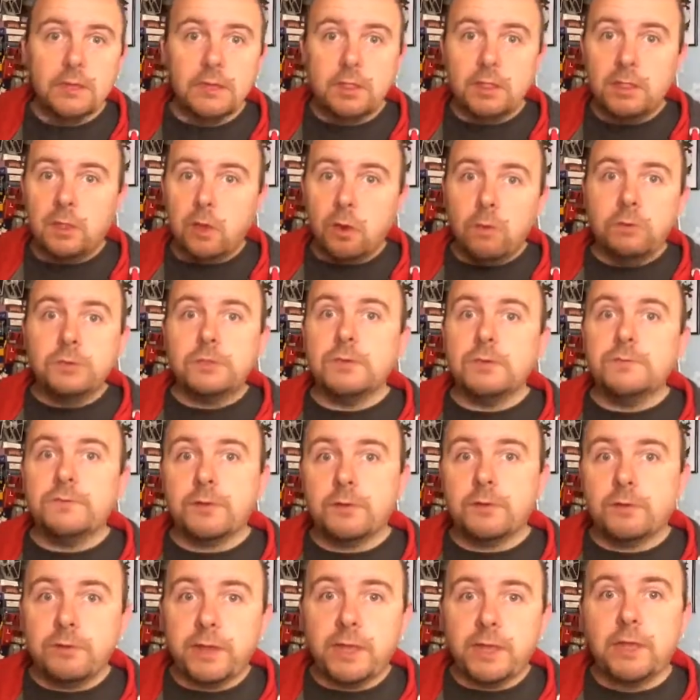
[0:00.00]
Loads of
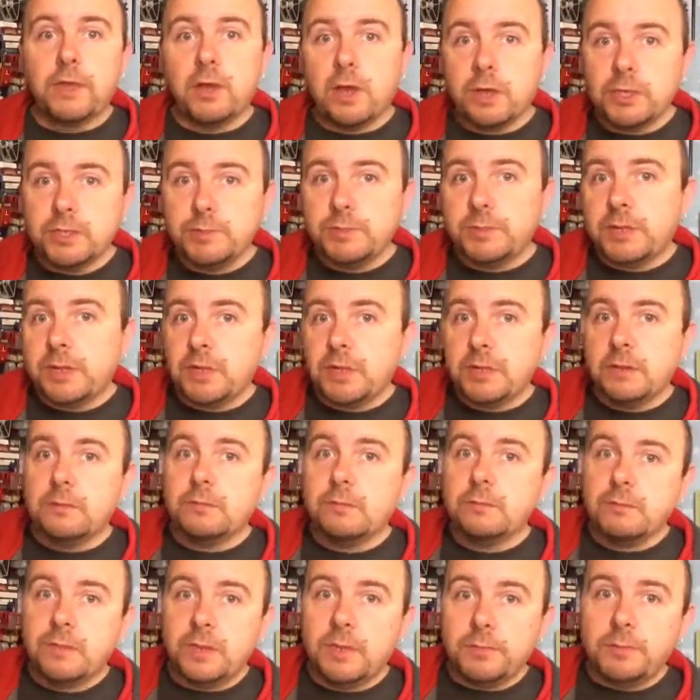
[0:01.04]
great cosplay
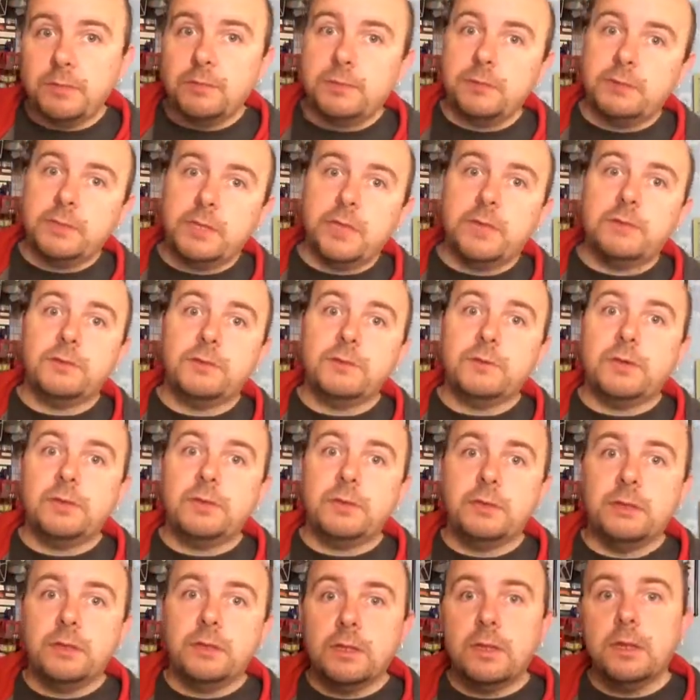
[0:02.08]
people there as well.
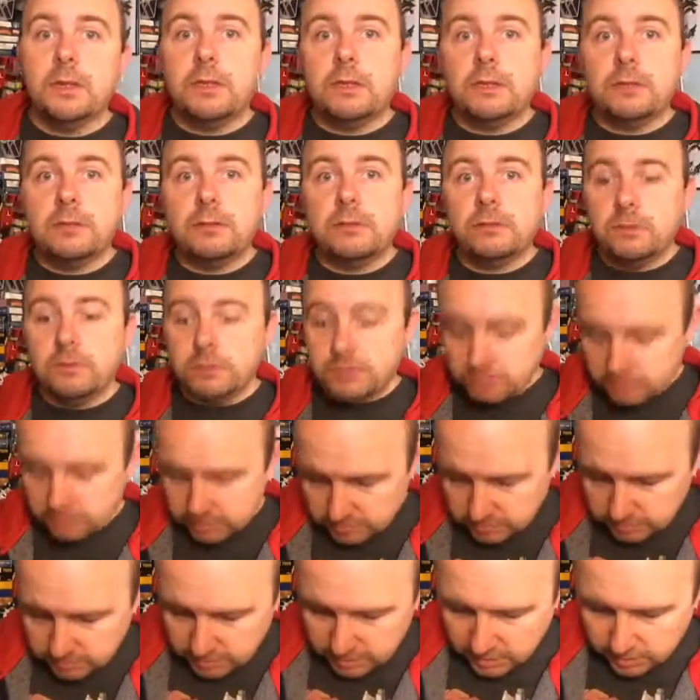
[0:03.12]
Loads
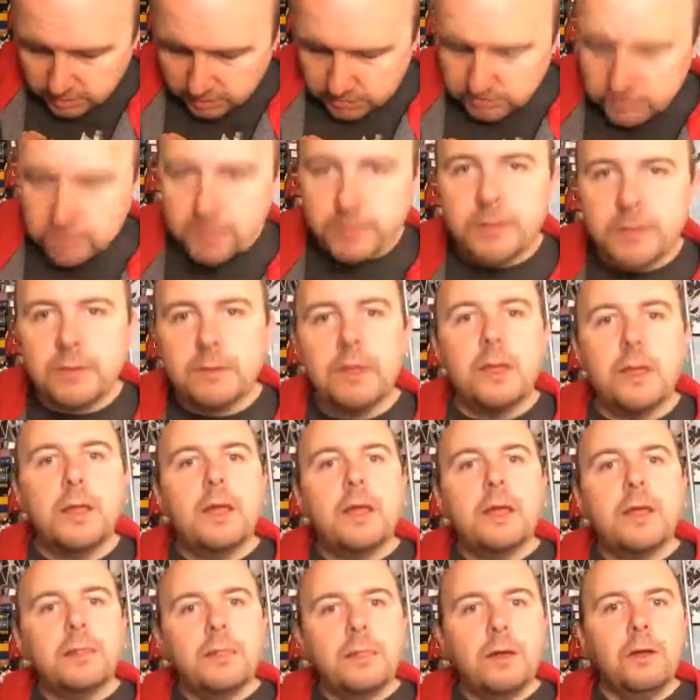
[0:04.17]

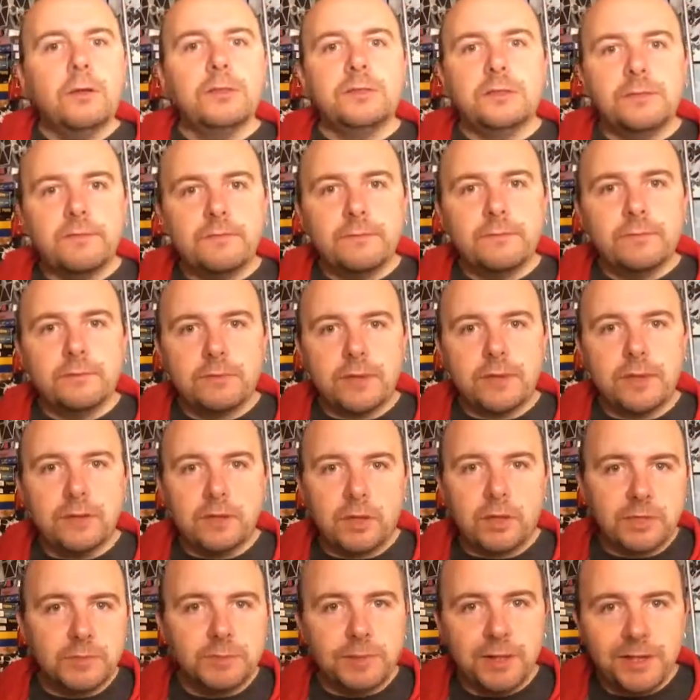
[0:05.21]
of great
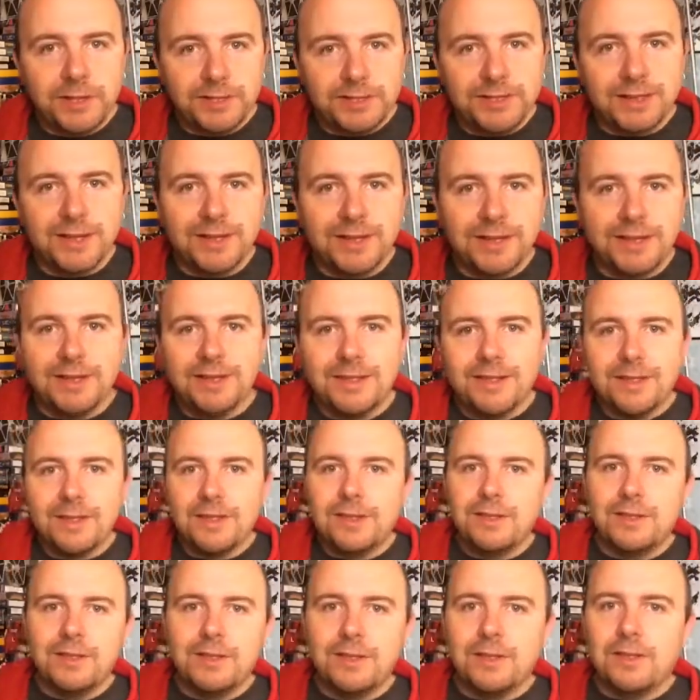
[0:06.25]
cosplays there.
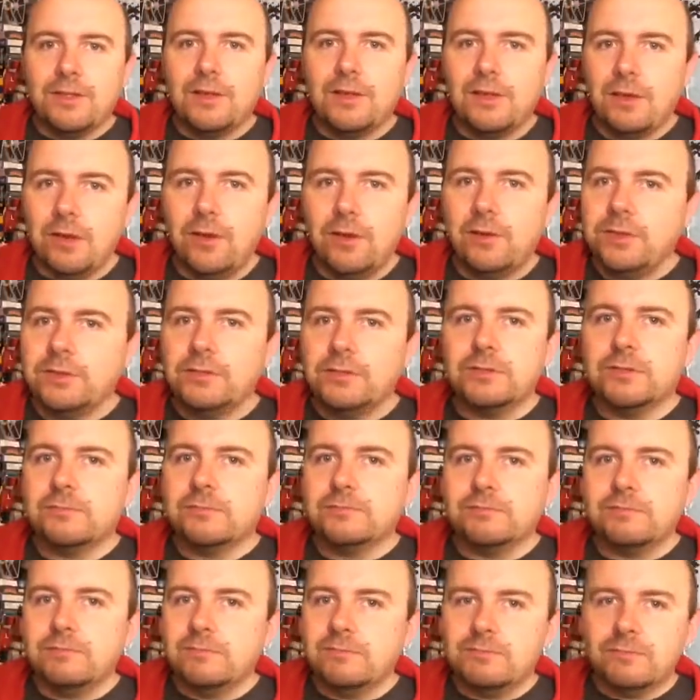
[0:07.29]
Always
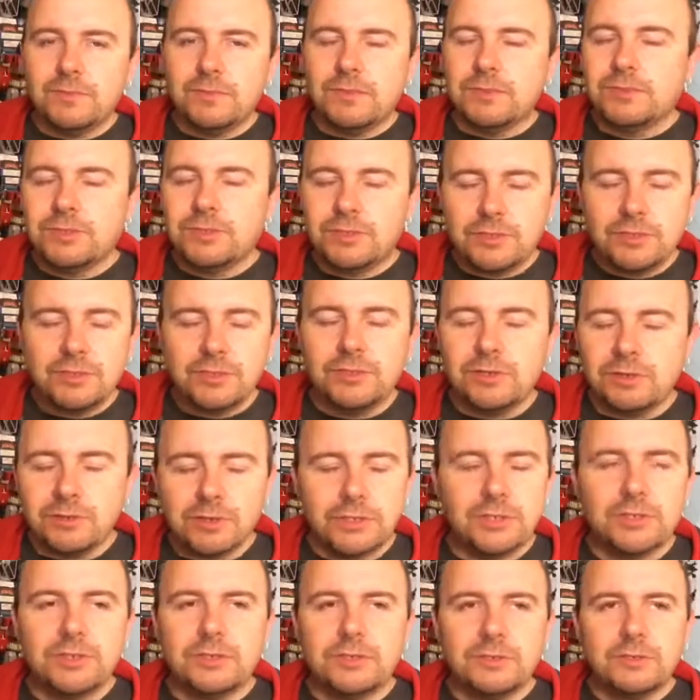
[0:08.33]

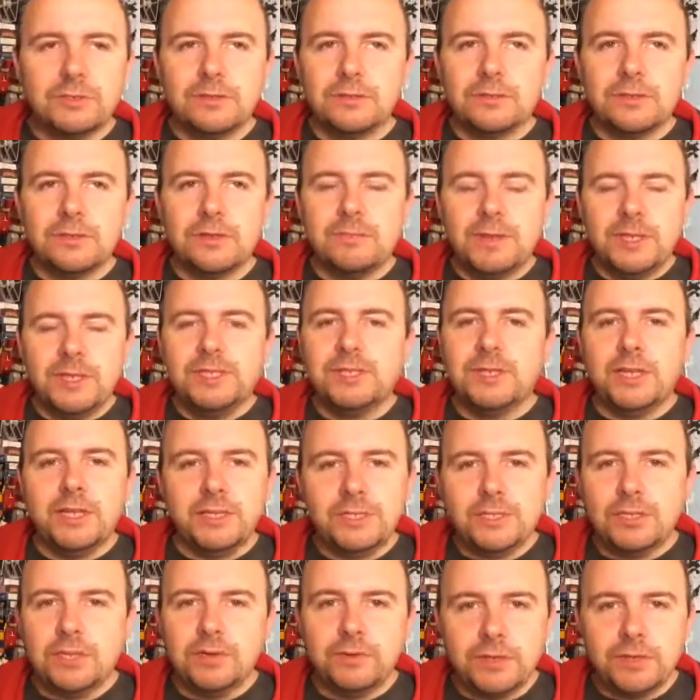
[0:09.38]
such
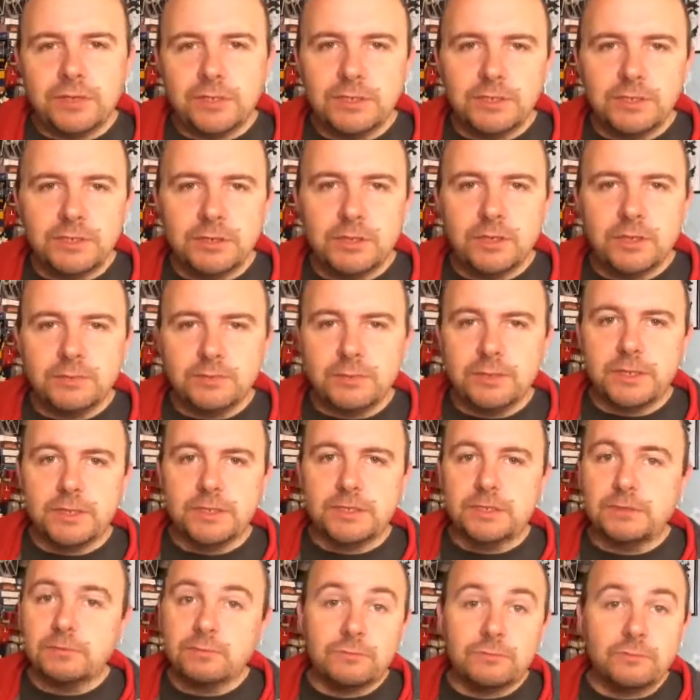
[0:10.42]
imagination going into these
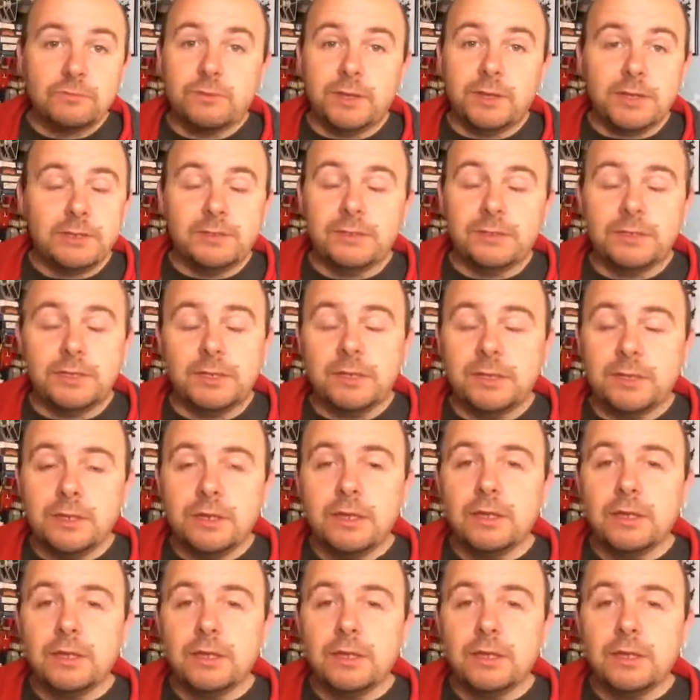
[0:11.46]
cosplays. They're great to see.